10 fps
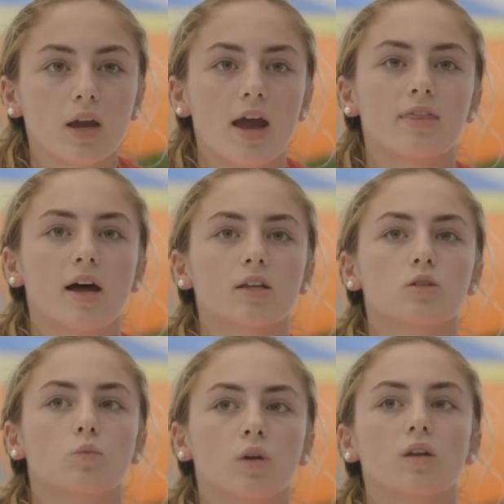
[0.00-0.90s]
And
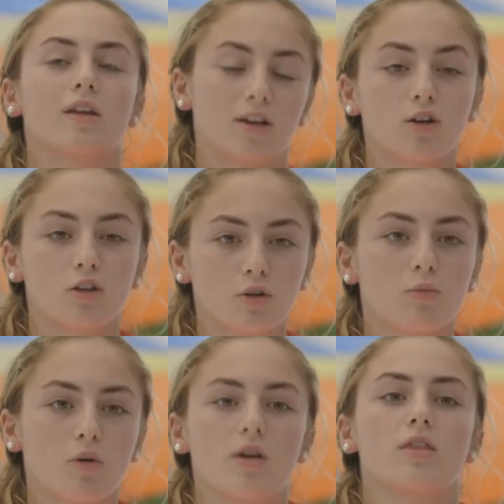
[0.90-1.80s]
that's another
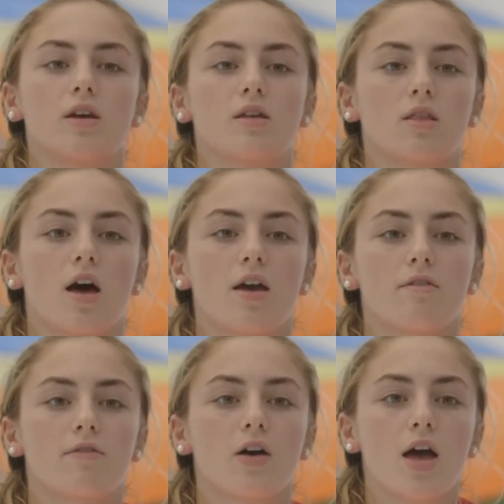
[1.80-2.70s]
important thing in
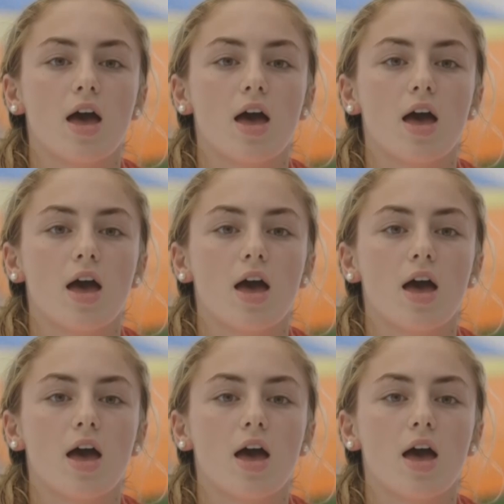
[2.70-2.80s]
life